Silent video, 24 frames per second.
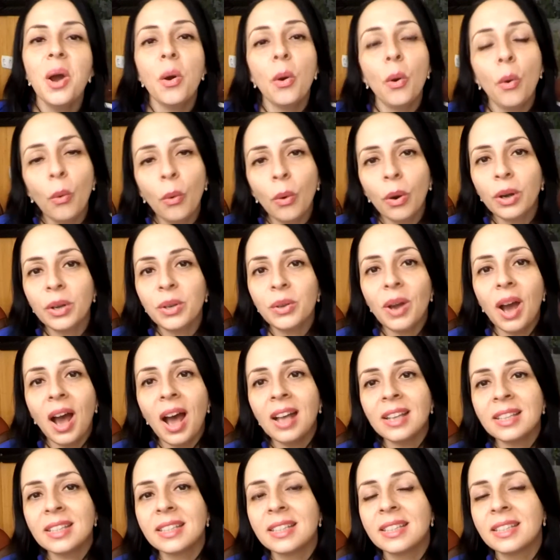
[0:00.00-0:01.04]
or you
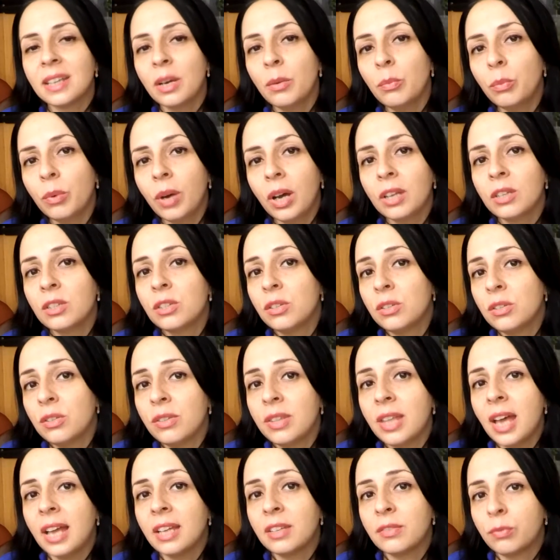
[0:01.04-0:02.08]
ask someone to do
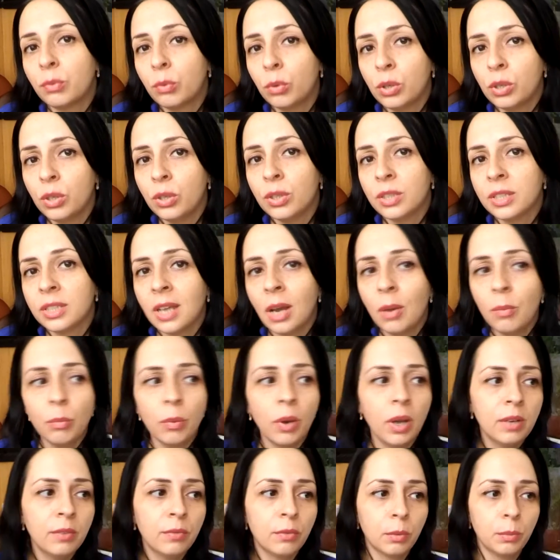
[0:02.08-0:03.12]
that for you,
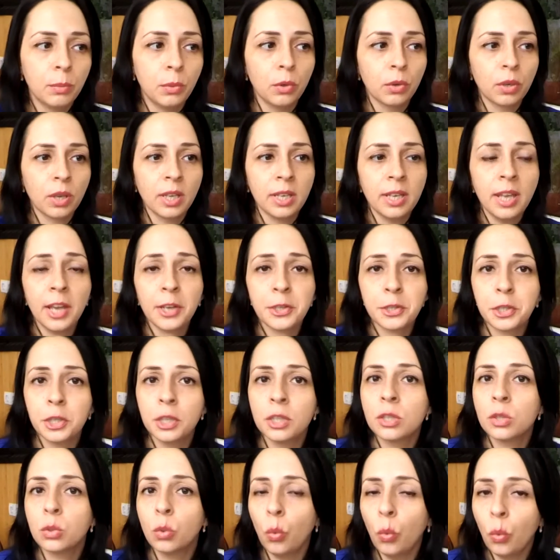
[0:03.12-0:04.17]
someone from your
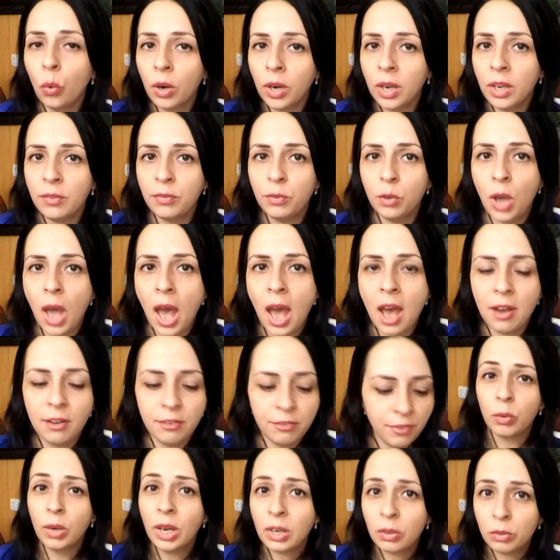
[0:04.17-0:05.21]
connections, or if you have
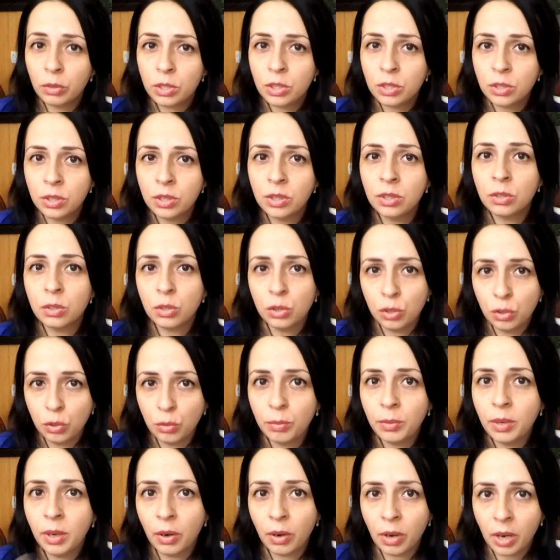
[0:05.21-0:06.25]
a recruiter to
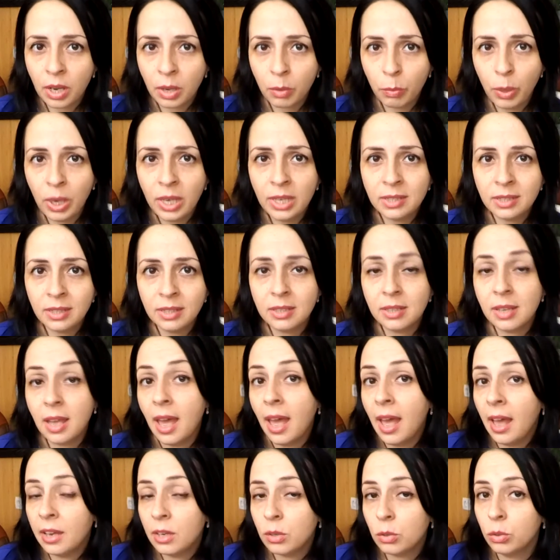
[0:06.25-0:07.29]
whom you're acquainted
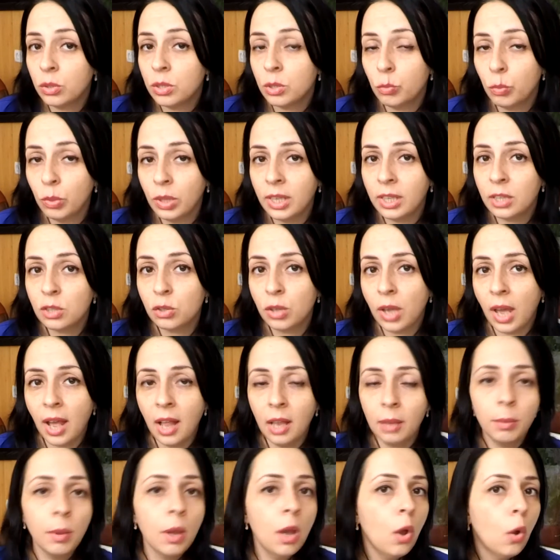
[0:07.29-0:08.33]
and who is willing to
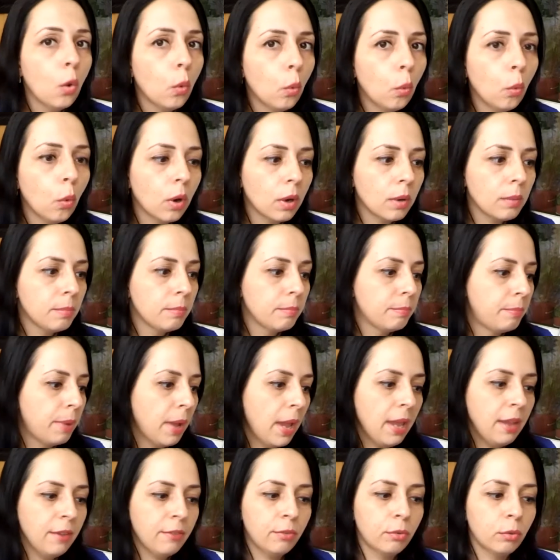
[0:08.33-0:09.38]
help, or
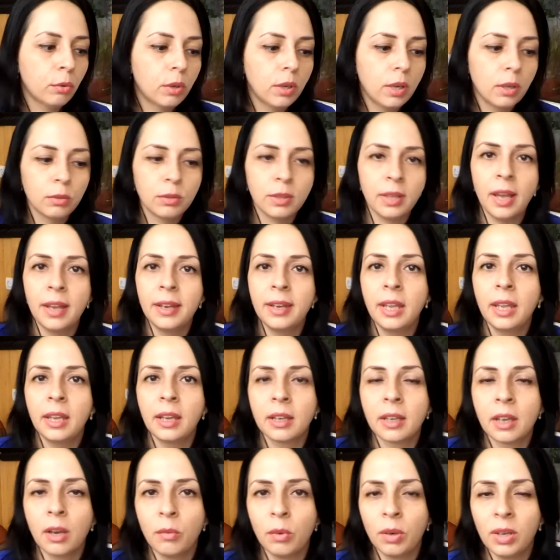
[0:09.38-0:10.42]
pay for outlining a
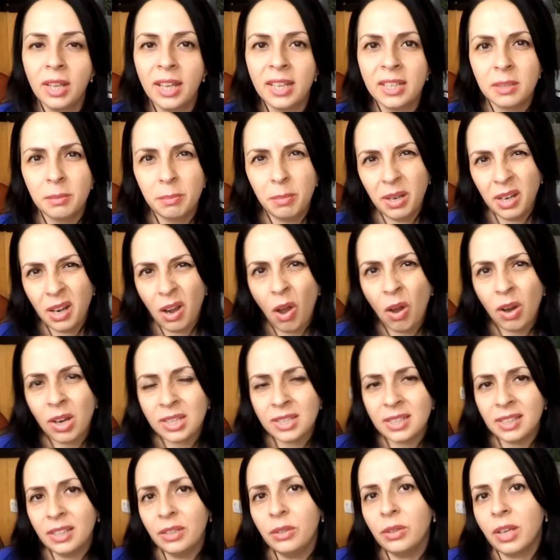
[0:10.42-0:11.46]
cover letter. But
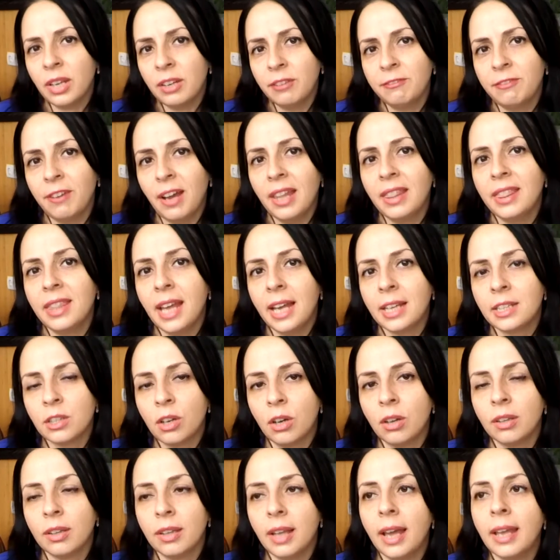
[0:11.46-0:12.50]
honestly, you can find that
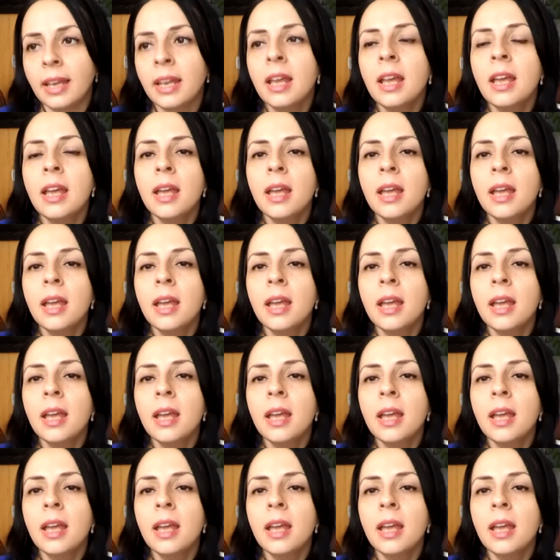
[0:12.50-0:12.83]
online.